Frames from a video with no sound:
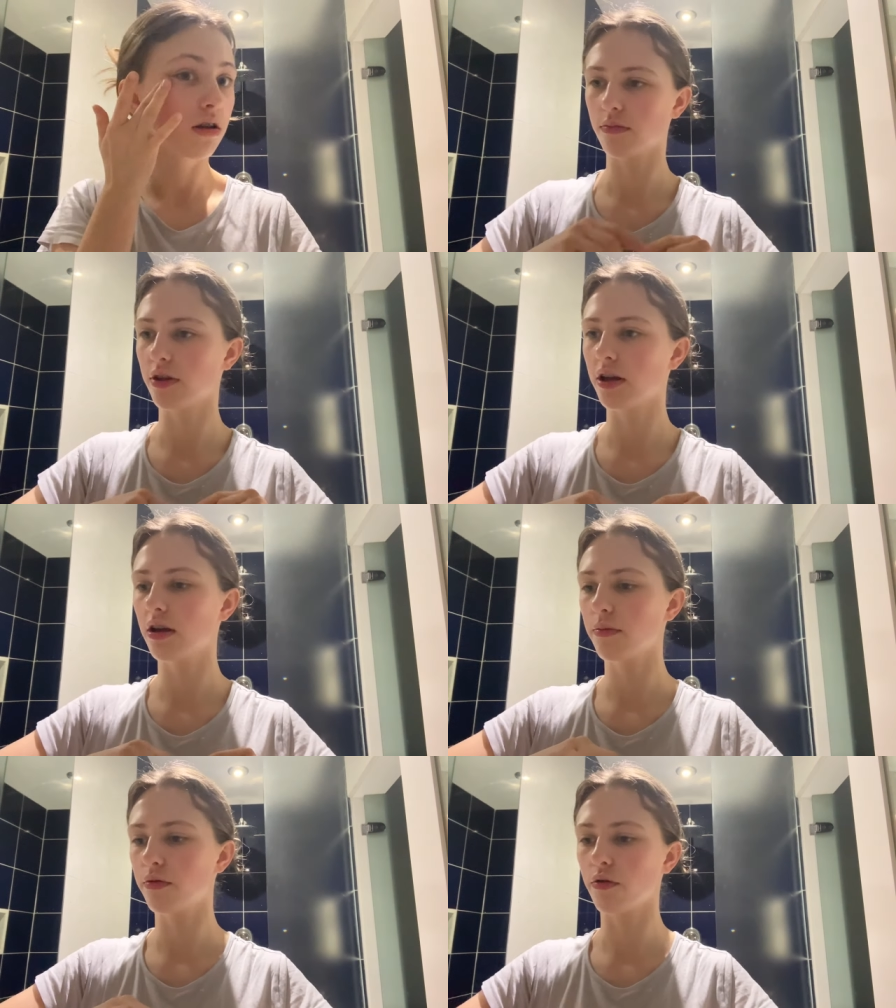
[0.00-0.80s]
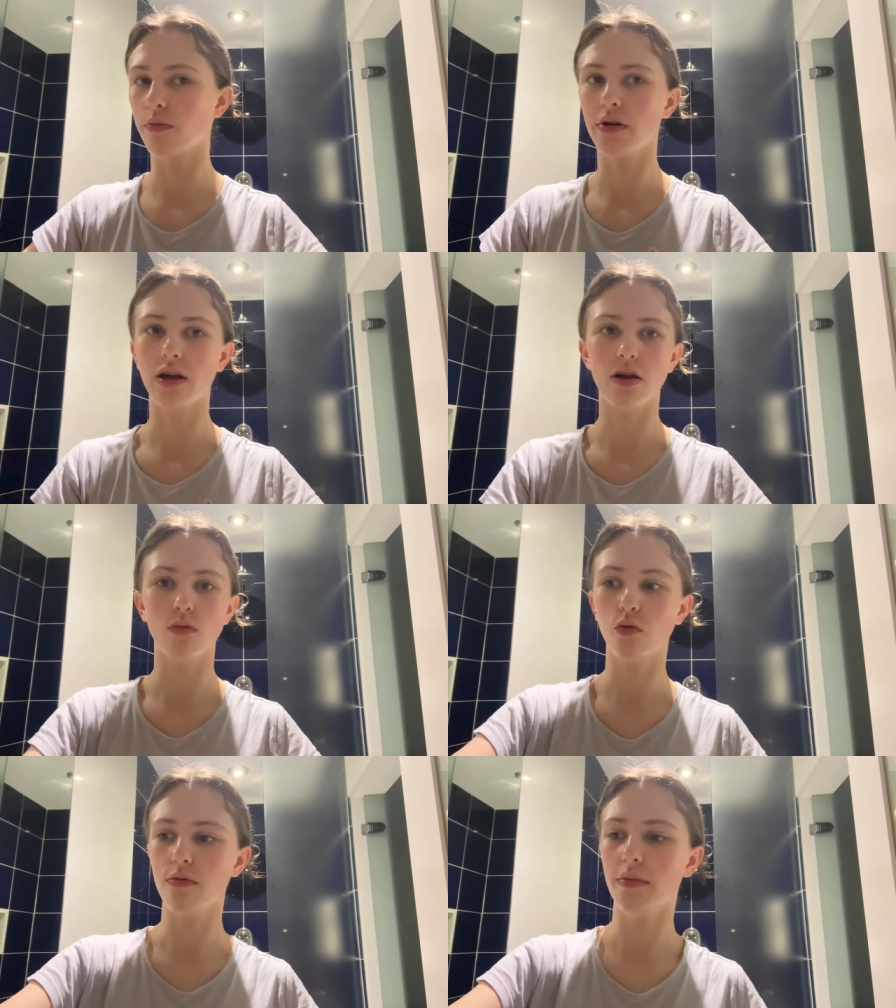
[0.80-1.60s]
I'm thinking I probably
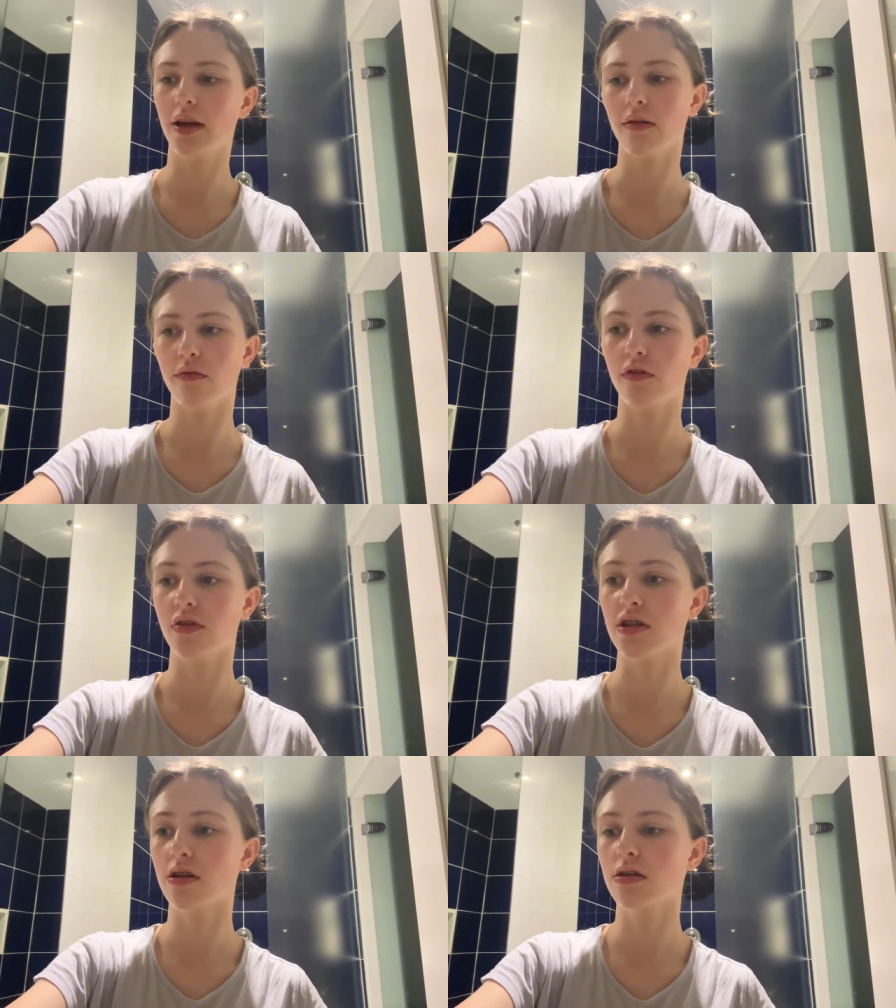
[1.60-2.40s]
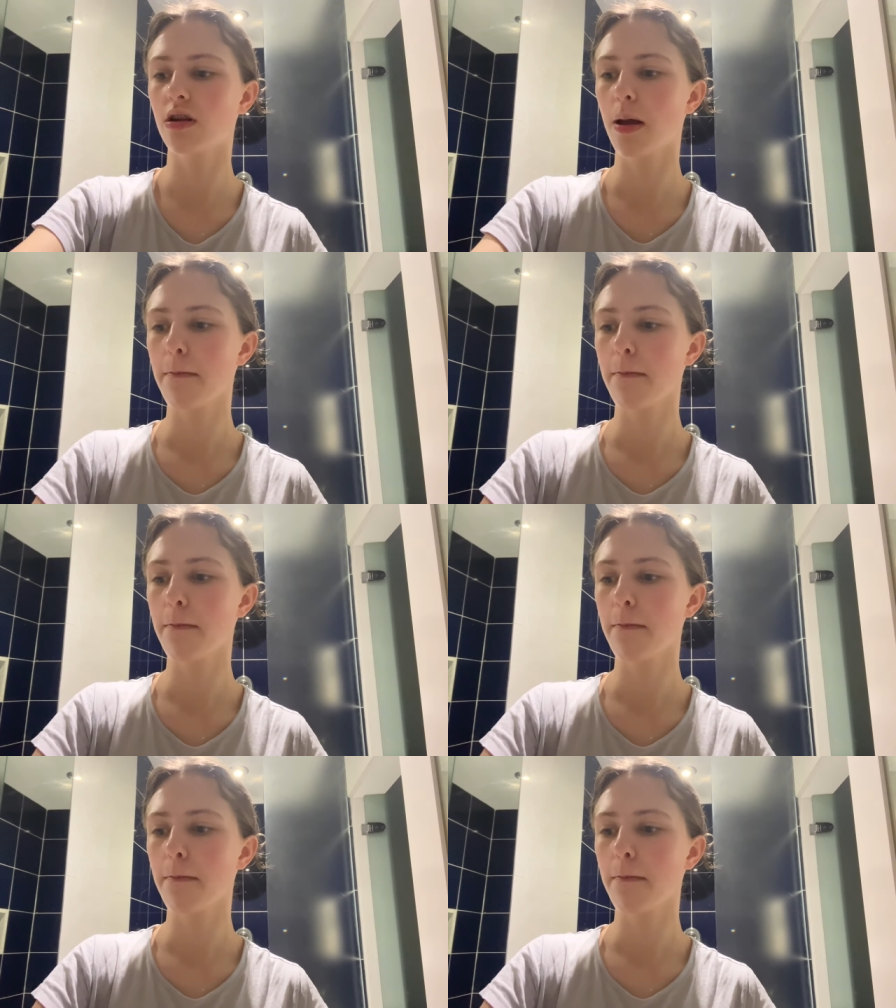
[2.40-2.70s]
won't make him for physics.